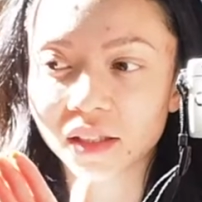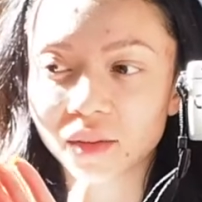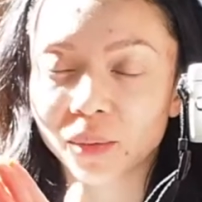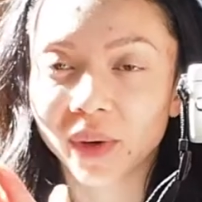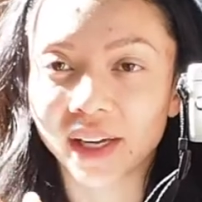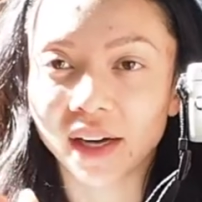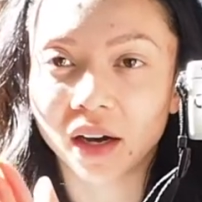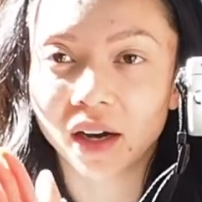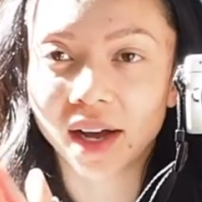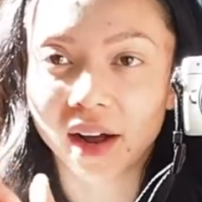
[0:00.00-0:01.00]
we
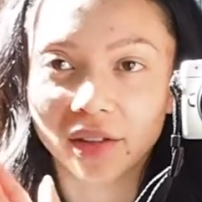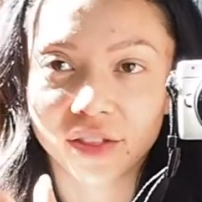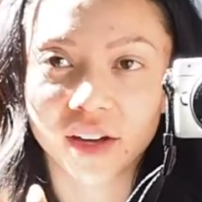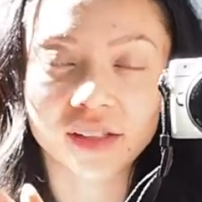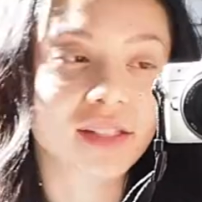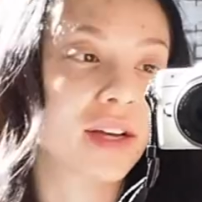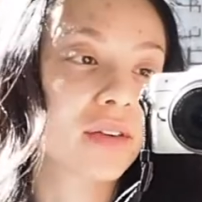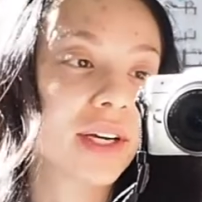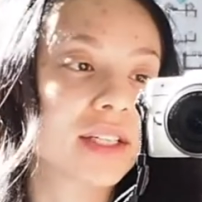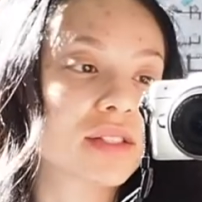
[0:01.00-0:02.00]
are at Thursday already.